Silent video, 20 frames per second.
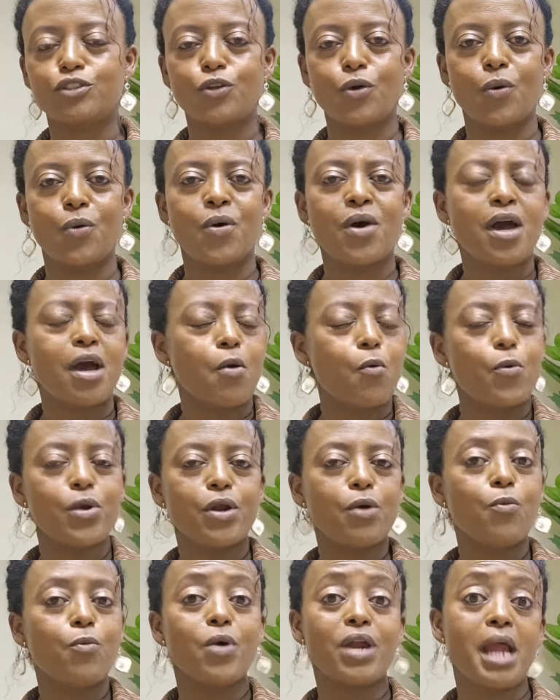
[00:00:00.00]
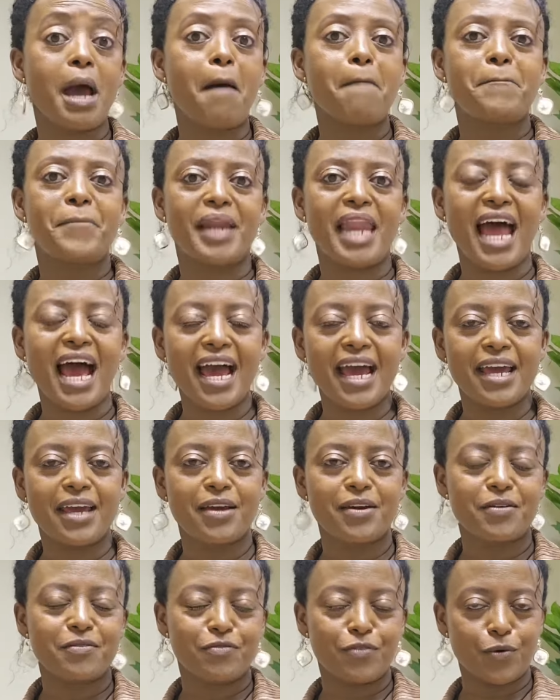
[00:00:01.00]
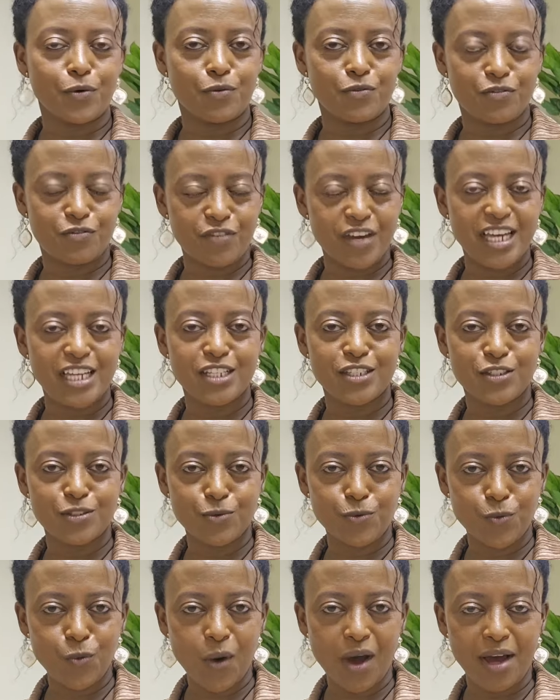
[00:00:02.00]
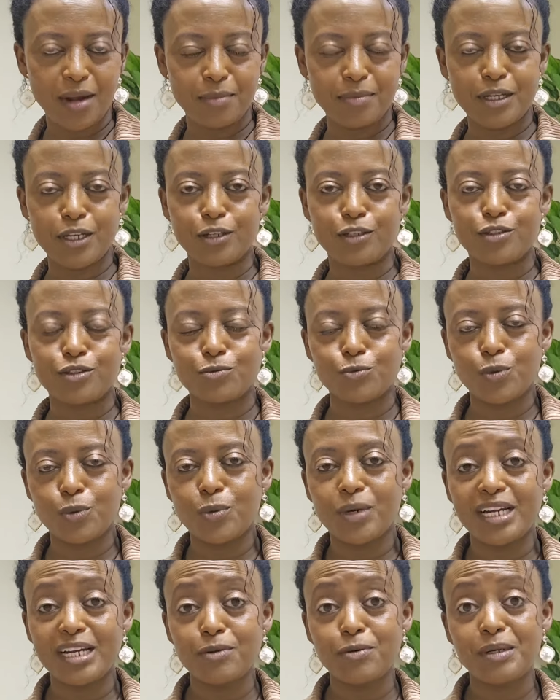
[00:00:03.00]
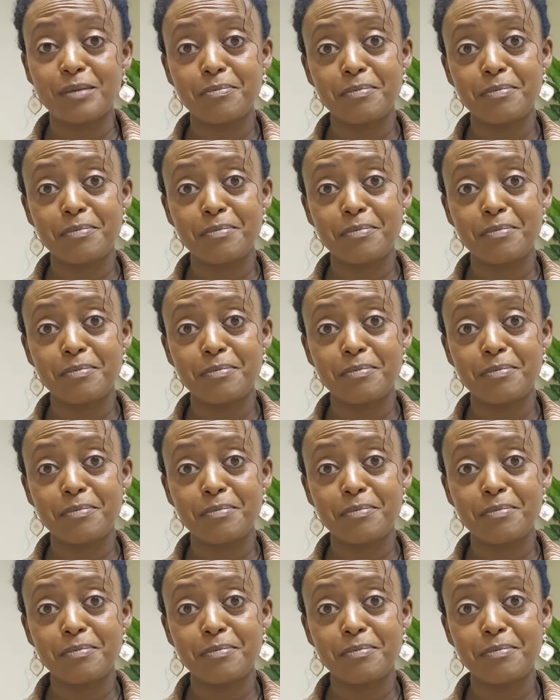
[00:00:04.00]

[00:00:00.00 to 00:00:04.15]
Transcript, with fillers: So we don't want to apply for phase one because we want